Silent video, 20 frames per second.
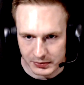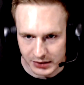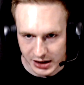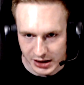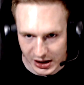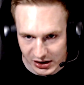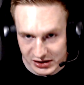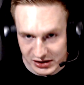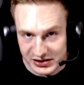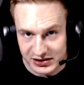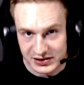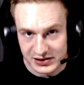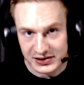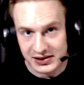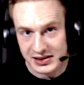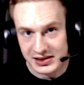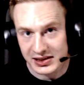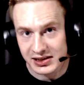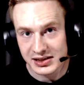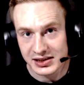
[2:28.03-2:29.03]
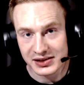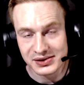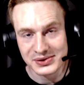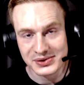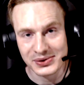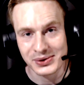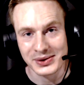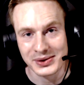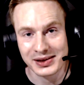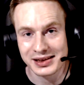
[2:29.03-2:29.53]
LGD
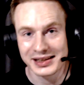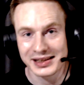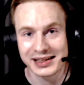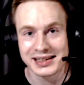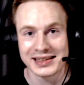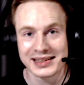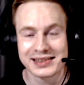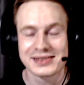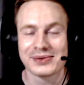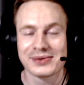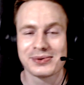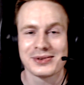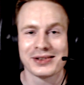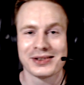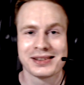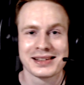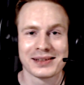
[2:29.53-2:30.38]
certainly is the one